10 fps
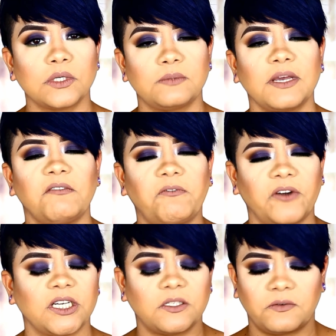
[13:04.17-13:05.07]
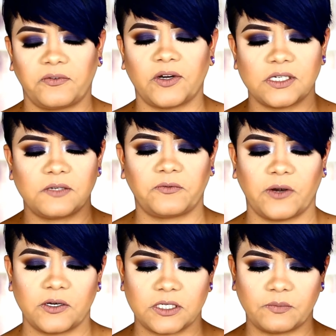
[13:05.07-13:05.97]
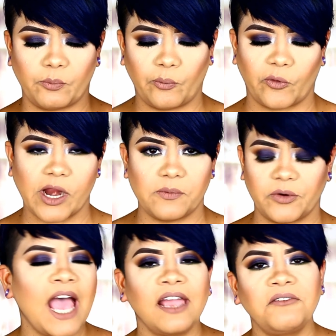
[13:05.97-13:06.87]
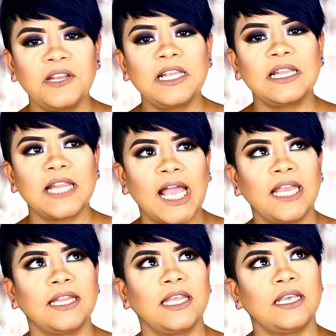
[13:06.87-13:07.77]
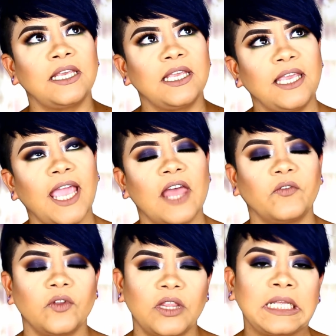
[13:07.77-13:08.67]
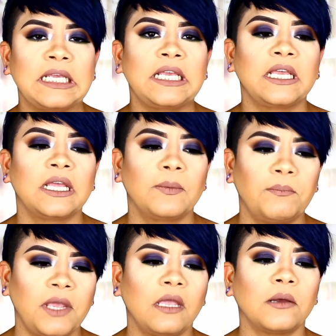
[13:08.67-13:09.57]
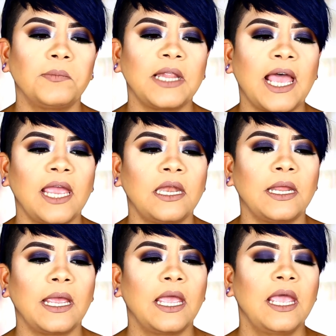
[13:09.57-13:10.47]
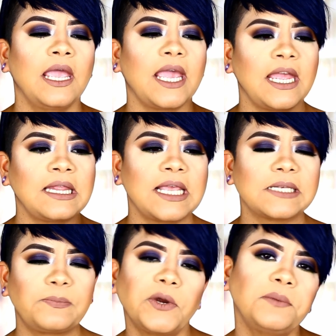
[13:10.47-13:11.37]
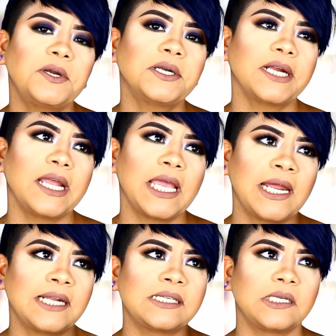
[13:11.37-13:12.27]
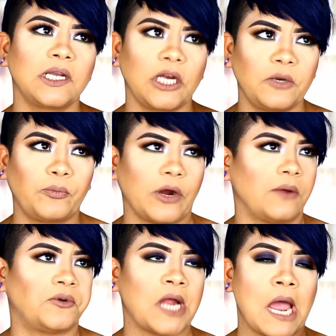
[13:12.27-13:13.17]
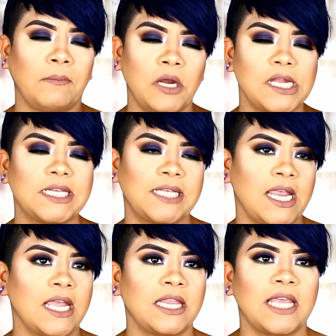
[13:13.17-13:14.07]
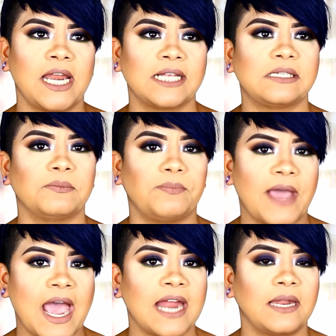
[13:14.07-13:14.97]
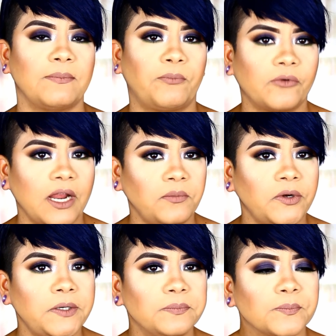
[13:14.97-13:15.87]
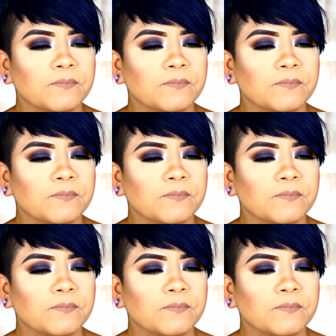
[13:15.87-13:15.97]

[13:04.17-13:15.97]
was my first primer. I really like the Kat Von D makeup line, and this primer, it is a good primer. I'm not saying that it's a bad primer,